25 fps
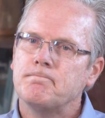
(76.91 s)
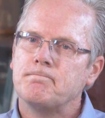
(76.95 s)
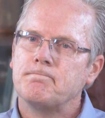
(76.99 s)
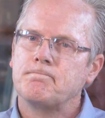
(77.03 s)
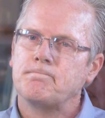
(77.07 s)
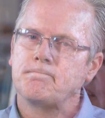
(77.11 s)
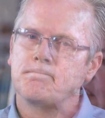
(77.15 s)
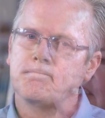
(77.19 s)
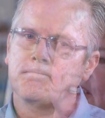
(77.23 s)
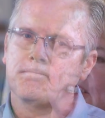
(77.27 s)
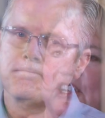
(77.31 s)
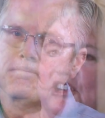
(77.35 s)

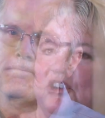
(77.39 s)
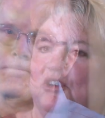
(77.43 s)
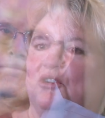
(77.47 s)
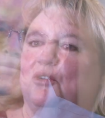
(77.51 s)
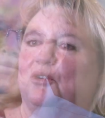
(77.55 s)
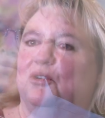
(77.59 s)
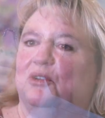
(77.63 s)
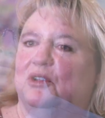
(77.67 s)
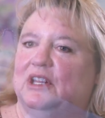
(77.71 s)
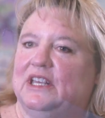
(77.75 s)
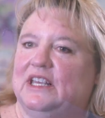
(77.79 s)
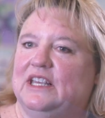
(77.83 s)
Investing
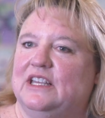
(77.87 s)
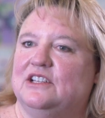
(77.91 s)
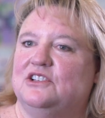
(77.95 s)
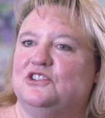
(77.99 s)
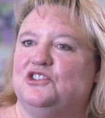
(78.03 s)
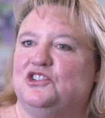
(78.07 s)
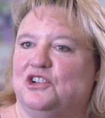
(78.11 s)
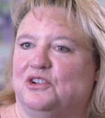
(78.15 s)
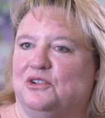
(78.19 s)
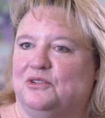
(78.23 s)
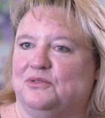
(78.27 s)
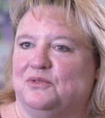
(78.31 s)
early in
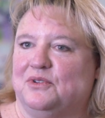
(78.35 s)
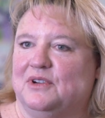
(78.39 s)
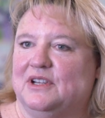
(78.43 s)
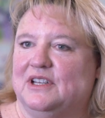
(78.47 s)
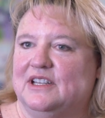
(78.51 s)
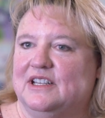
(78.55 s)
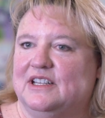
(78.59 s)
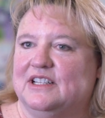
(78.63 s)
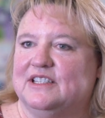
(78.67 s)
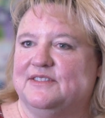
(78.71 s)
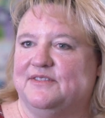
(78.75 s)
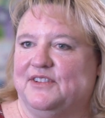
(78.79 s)

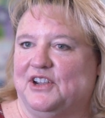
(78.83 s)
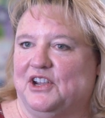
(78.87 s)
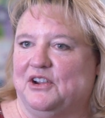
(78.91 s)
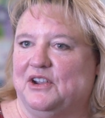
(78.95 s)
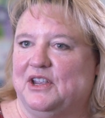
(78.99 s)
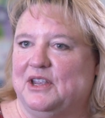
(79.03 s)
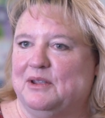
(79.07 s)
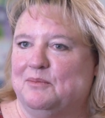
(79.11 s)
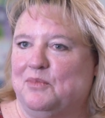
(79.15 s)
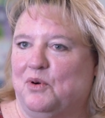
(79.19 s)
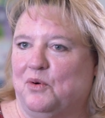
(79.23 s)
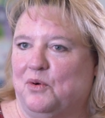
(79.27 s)
children is
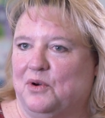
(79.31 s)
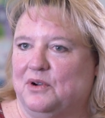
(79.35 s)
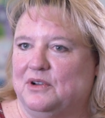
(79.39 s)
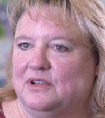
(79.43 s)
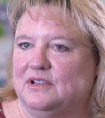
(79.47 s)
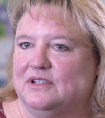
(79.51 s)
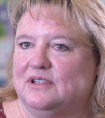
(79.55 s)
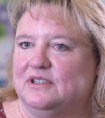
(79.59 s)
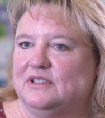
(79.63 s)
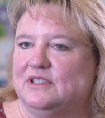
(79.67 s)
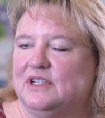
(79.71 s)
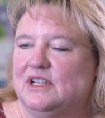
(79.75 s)
very
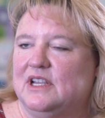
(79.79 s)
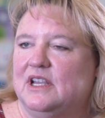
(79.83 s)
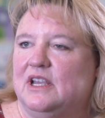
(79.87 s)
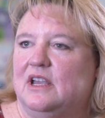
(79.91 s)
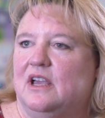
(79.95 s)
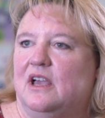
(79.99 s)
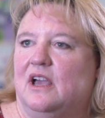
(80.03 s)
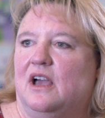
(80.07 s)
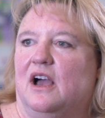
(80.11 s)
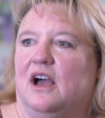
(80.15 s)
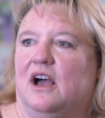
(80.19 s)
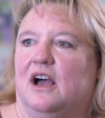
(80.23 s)
important.
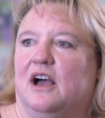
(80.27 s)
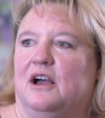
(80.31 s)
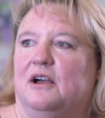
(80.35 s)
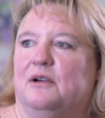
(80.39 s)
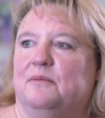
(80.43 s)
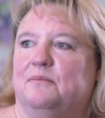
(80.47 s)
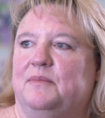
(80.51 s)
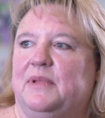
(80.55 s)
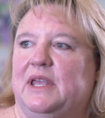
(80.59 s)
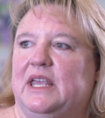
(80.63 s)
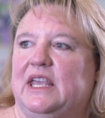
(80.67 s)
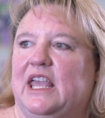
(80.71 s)

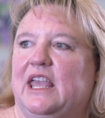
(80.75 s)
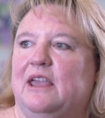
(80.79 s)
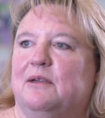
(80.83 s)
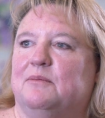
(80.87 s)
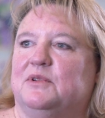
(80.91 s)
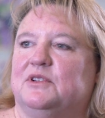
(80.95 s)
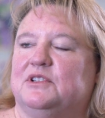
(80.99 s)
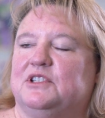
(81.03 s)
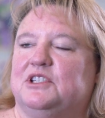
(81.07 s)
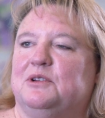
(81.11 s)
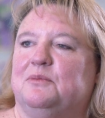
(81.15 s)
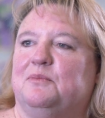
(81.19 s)
Um, being
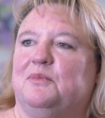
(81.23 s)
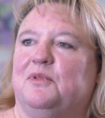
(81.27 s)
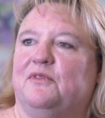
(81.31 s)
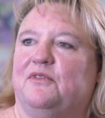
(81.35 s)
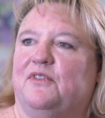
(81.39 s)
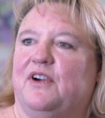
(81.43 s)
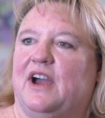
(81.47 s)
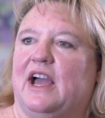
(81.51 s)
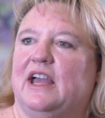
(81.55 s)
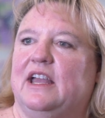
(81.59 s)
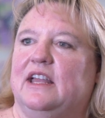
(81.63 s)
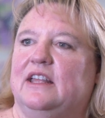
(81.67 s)
able to
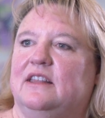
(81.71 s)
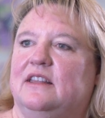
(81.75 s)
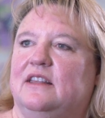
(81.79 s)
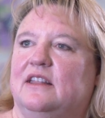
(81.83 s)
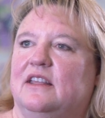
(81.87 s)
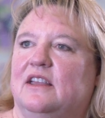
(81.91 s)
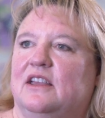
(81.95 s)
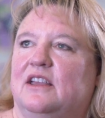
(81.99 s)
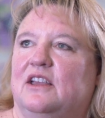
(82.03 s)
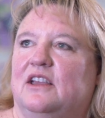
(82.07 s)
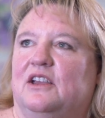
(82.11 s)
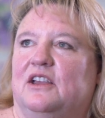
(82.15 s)
provide
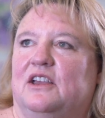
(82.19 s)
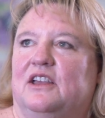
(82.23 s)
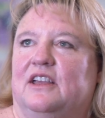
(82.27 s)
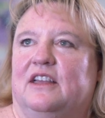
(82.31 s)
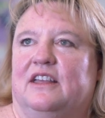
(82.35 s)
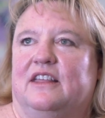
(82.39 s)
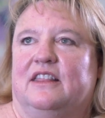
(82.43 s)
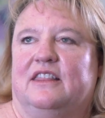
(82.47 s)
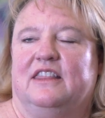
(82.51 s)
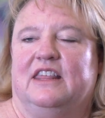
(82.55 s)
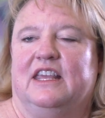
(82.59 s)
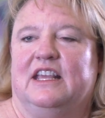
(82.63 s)

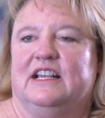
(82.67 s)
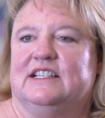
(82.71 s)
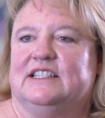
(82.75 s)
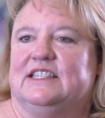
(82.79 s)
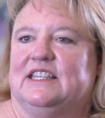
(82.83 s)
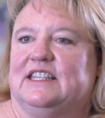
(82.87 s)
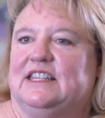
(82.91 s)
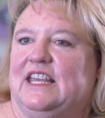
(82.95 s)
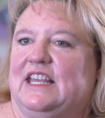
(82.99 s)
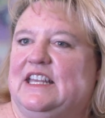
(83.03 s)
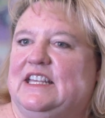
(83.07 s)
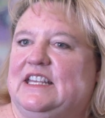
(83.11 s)
things
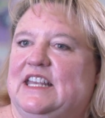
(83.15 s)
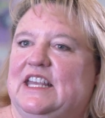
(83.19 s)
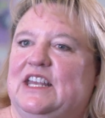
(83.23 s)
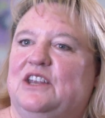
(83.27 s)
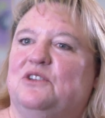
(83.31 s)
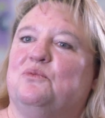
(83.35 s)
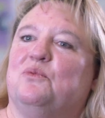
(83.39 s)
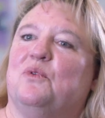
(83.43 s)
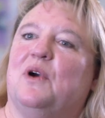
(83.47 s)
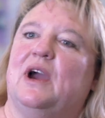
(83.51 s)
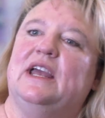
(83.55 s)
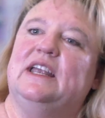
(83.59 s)
that they
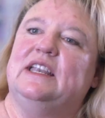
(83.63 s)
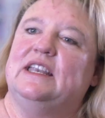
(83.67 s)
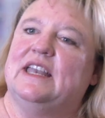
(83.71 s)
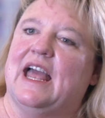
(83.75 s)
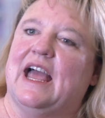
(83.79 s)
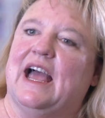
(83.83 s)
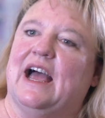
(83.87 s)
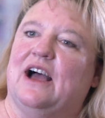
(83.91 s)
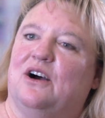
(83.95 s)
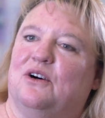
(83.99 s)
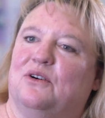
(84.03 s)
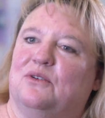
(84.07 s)
need right
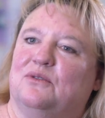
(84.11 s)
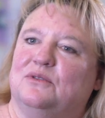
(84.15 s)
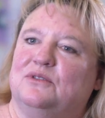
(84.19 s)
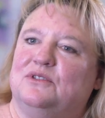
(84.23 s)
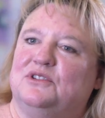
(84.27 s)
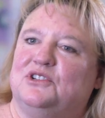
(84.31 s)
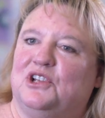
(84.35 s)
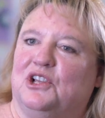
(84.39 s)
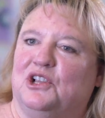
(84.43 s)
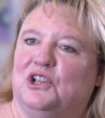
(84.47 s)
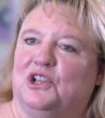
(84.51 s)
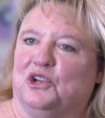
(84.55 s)
now
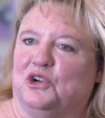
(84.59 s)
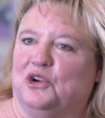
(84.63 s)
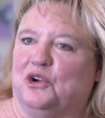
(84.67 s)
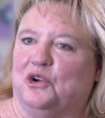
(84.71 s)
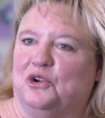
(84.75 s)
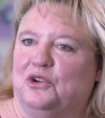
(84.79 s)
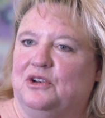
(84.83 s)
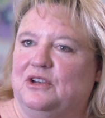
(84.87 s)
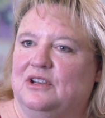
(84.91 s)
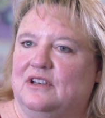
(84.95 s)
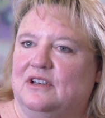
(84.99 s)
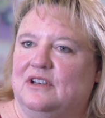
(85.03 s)
to
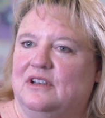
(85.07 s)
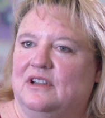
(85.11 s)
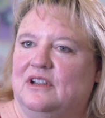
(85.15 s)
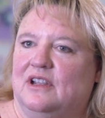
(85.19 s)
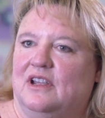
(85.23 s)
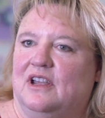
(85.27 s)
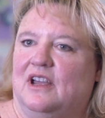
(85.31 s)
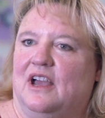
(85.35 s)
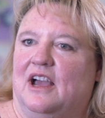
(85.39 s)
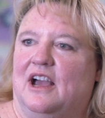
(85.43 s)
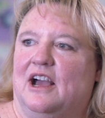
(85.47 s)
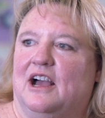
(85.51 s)
learn
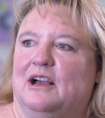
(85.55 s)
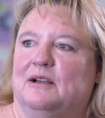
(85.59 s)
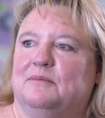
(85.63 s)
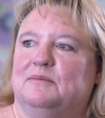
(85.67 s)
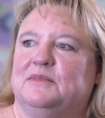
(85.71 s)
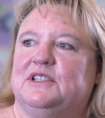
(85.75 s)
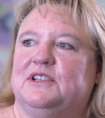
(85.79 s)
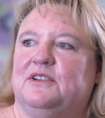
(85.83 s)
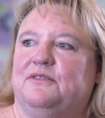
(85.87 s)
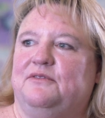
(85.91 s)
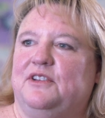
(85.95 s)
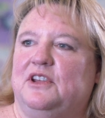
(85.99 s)
um,
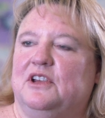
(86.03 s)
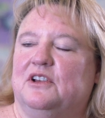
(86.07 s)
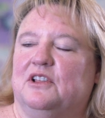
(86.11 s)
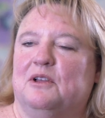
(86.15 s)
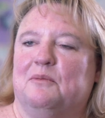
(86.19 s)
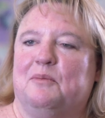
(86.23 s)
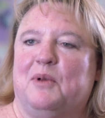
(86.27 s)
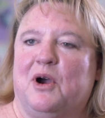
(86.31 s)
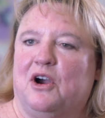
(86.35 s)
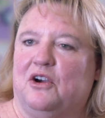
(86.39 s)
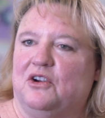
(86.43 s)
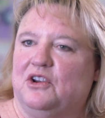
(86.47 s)
to feel a
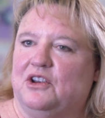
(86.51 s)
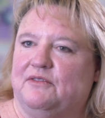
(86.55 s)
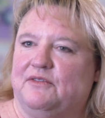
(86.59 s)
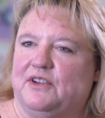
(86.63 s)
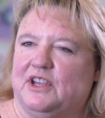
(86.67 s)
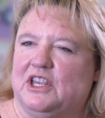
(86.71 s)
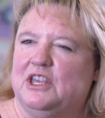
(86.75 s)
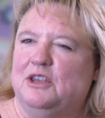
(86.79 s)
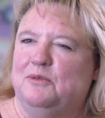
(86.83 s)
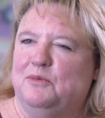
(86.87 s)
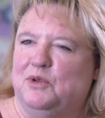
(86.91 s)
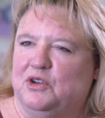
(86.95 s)
part of a
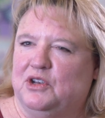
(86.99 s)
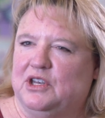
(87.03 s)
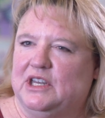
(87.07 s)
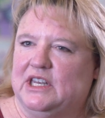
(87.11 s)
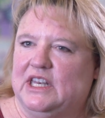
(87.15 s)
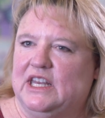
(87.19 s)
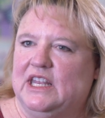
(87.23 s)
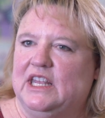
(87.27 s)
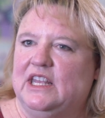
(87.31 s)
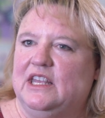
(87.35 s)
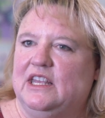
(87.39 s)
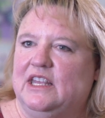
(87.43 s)

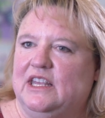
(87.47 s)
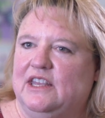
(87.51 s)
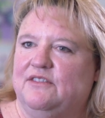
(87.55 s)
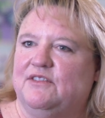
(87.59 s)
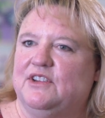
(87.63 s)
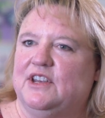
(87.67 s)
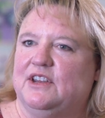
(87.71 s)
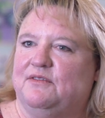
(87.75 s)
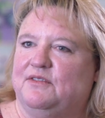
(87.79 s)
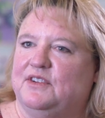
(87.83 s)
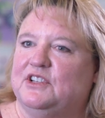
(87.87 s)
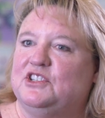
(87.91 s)
community,
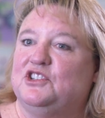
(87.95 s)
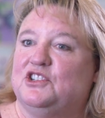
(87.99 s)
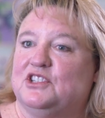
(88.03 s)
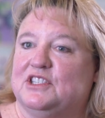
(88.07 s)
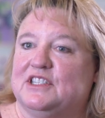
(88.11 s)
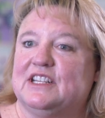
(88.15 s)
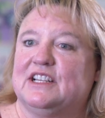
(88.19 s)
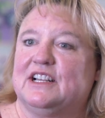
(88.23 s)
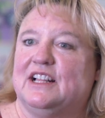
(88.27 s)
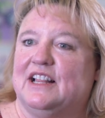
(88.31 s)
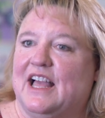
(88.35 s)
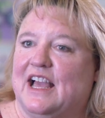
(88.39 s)
even if it's
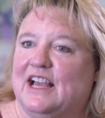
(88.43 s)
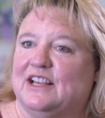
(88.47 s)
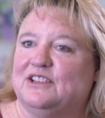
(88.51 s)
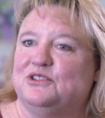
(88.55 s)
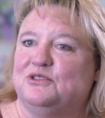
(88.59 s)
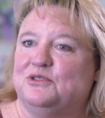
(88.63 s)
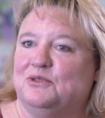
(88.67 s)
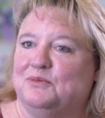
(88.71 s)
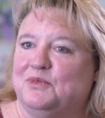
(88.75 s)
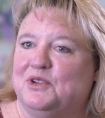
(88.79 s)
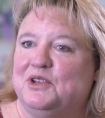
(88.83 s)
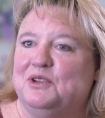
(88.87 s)
just a
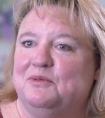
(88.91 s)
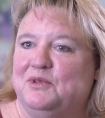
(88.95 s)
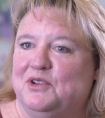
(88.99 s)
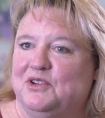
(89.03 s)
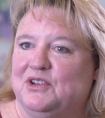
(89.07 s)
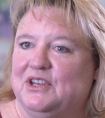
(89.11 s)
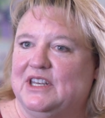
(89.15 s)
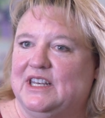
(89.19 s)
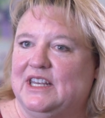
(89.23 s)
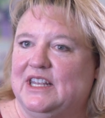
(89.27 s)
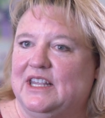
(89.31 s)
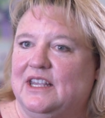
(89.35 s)
classroom
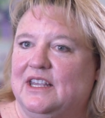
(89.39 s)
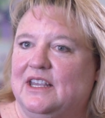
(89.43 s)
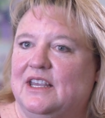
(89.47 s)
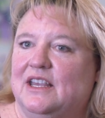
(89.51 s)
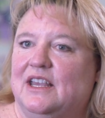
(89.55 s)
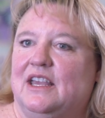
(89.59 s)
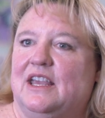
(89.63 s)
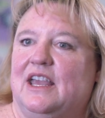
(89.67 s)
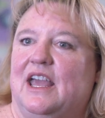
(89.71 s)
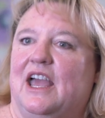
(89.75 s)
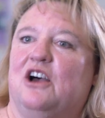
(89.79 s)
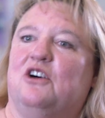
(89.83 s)
community,
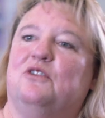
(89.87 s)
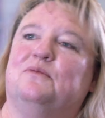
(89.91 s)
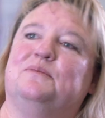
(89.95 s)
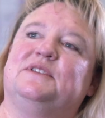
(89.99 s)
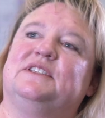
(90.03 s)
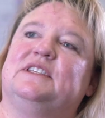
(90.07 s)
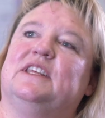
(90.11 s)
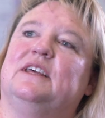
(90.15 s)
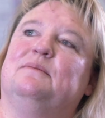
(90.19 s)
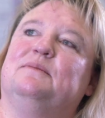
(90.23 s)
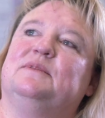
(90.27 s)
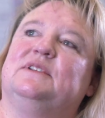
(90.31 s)
helps
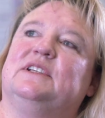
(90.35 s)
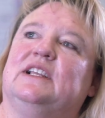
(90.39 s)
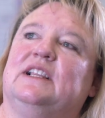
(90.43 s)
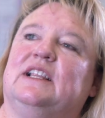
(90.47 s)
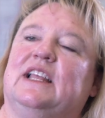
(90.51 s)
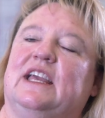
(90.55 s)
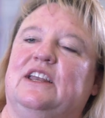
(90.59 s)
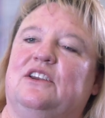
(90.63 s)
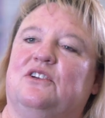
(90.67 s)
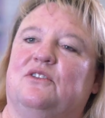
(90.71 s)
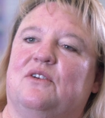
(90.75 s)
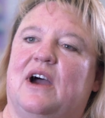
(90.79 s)
them to
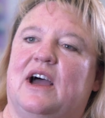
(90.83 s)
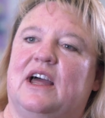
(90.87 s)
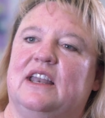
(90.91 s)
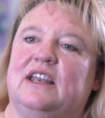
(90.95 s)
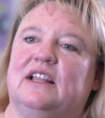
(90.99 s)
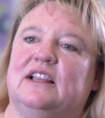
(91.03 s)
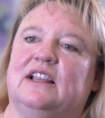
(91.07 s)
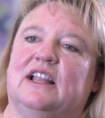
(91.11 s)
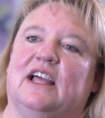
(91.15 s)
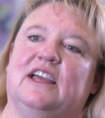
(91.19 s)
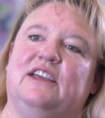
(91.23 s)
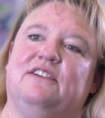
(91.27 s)
later on
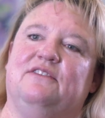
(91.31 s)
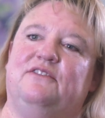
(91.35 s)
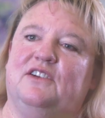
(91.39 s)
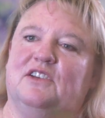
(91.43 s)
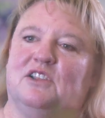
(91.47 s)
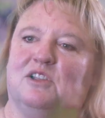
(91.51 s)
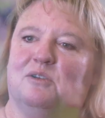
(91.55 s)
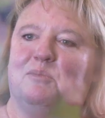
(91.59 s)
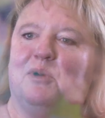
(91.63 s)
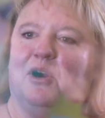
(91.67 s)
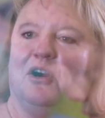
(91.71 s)
in life feel a